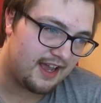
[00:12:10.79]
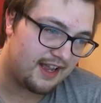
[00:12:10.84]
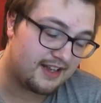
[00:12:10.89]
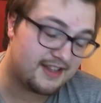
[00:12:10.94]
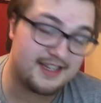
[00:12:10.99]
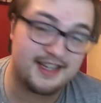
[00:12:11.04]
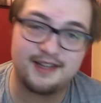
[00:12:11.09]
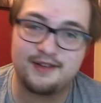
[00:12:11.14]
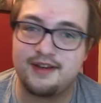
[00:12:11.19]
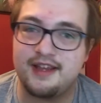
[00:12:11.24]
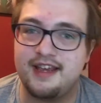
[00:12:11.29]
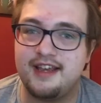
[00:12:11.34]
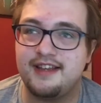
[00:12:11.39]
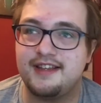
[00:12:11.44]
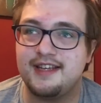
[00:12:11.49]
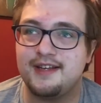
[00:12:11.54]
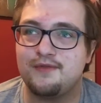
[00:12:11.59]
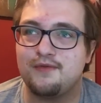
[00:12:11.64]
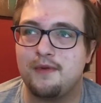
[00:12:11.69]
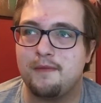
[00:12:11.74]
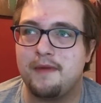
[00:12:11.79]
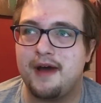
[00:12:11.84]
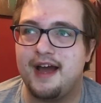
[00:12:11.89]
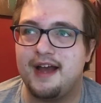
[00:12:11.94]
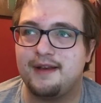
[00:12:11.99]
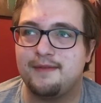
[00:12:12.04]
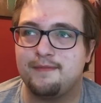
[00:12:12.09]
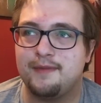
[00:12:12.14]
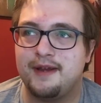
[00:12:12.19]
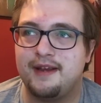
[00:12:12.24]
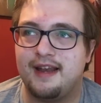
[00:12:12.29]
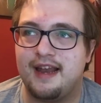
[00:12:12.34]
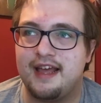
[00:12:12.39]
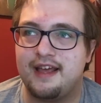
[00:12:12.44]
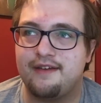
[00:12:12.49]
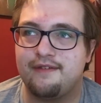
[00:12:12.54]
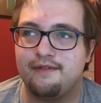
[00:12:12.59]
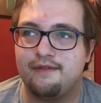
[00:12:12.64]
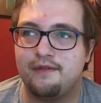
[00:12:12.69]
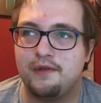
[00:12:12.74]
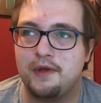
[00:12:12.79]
He did, he did remind me, like...